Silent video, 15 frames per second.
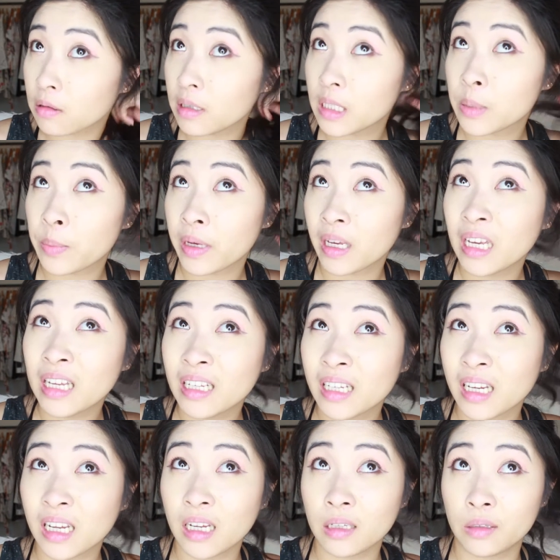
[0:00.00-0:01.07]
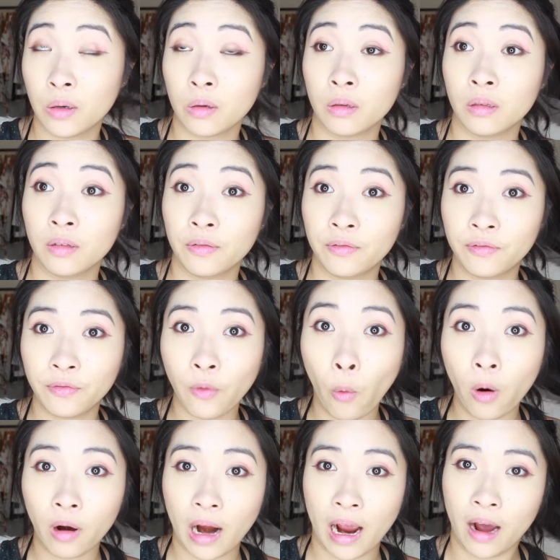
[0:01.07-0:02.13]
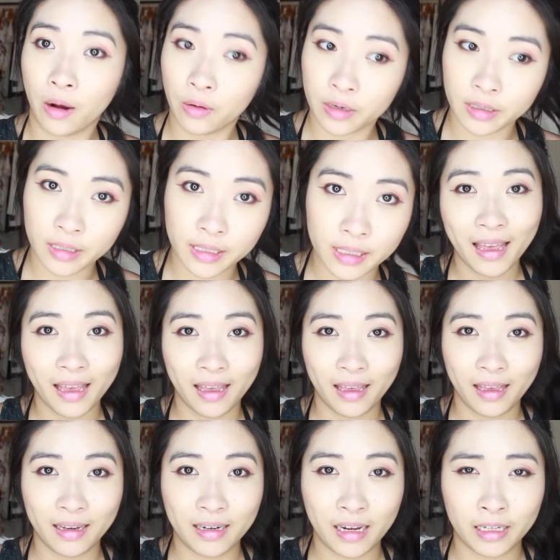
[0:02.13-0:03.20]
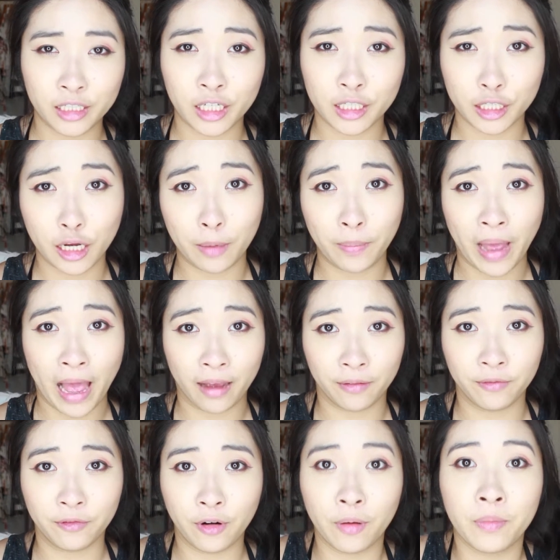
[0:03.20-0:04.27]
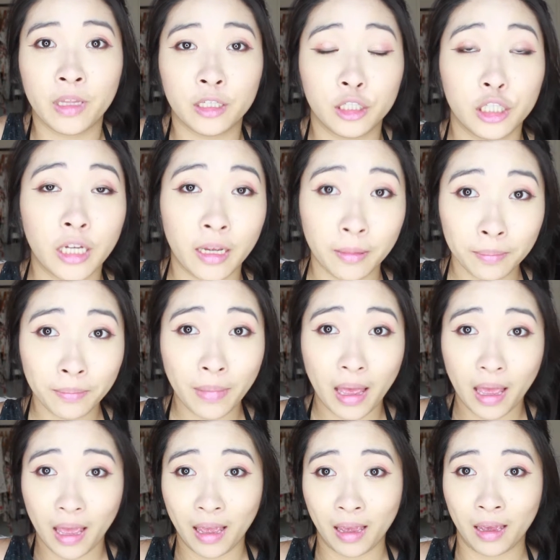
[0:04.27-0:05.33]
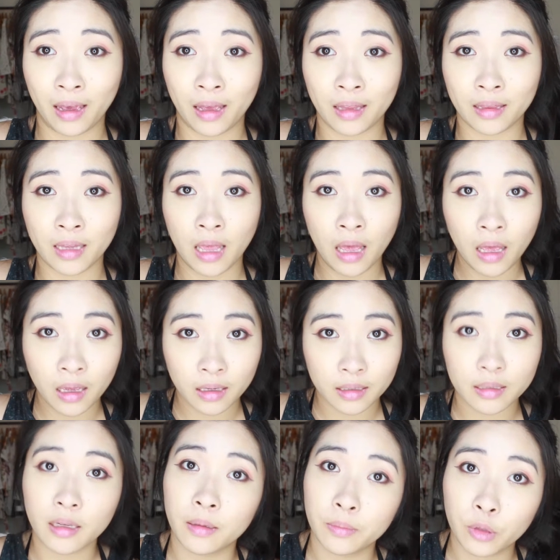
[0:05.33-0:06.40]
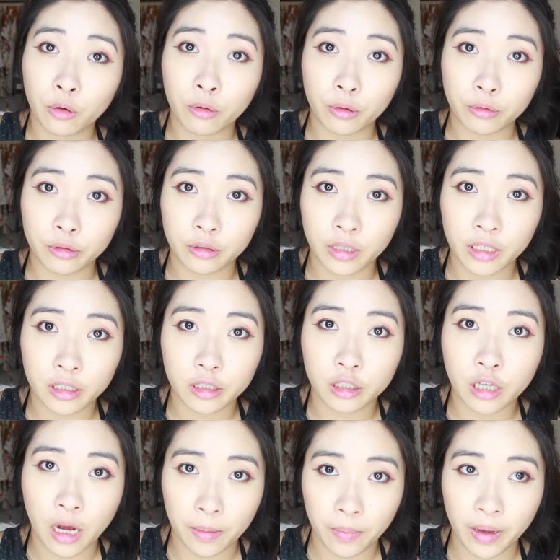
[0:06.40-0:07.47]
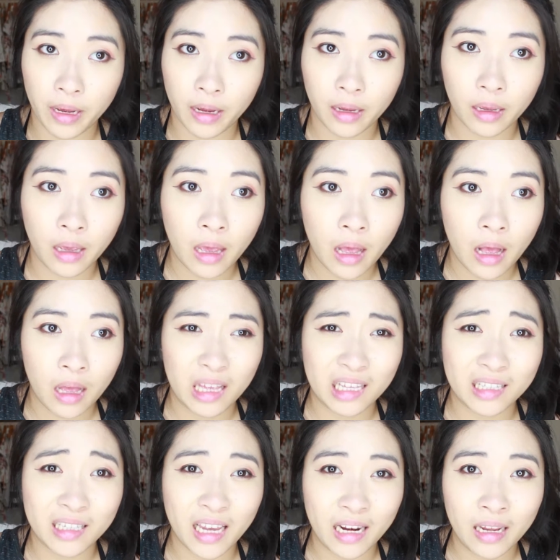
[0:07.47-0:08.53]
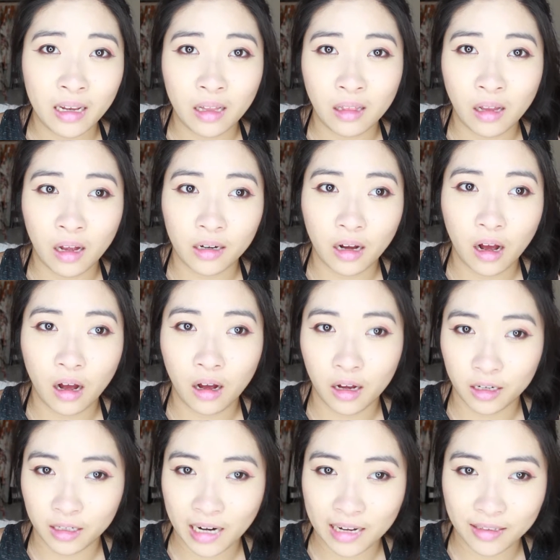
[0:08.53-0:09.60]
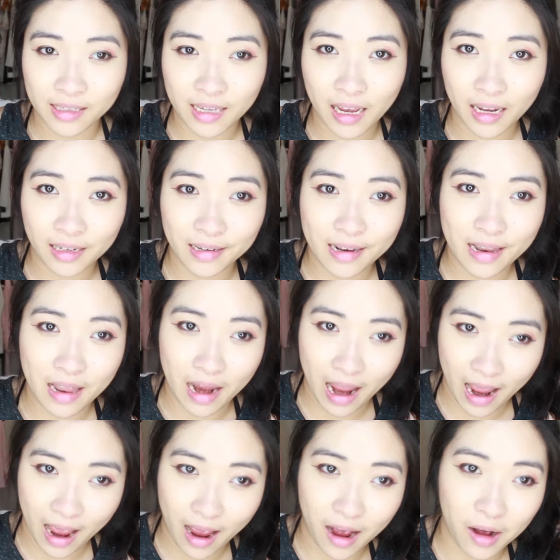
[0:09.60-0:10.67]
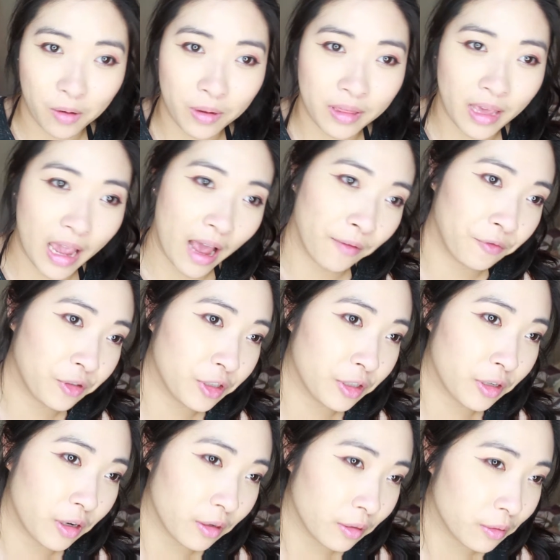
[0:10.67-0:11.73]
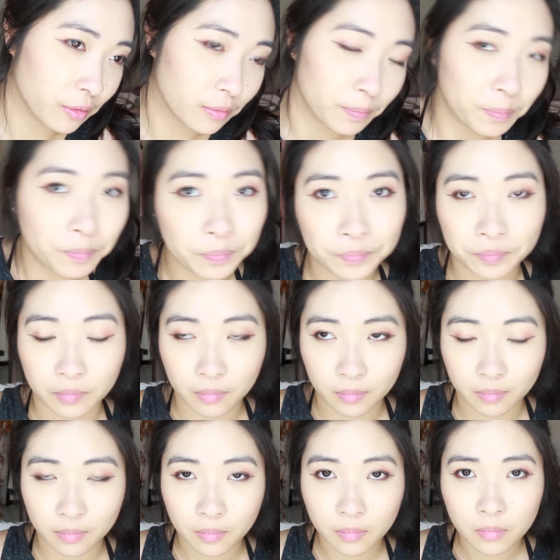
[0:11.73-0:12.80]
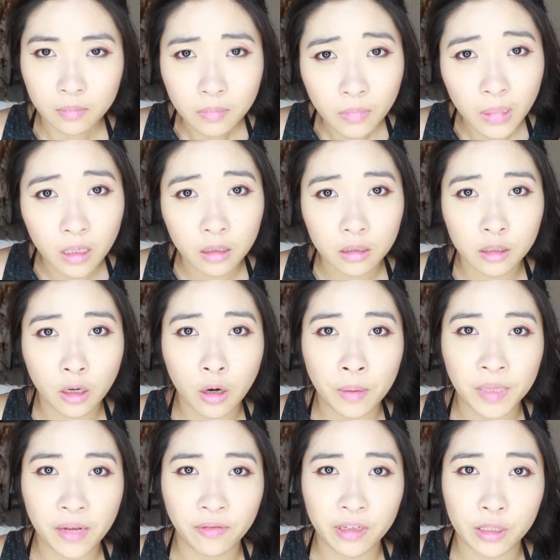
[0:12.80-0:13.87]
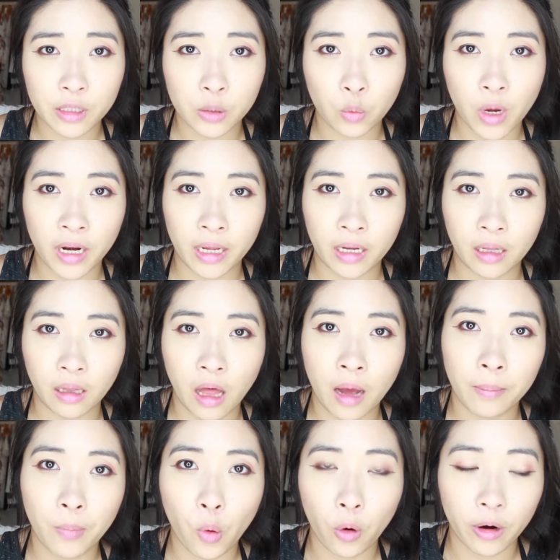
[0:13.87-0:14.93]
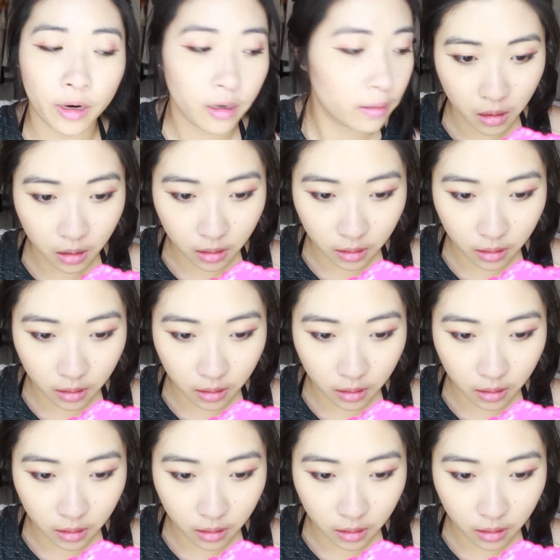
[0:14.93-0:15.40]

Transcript: it's been a total of 4 hours, and I just got back from the gym and some grocery shopping. It's getting a lot hotter outside now in the afternoon, so I'm definitely sweating a lot more.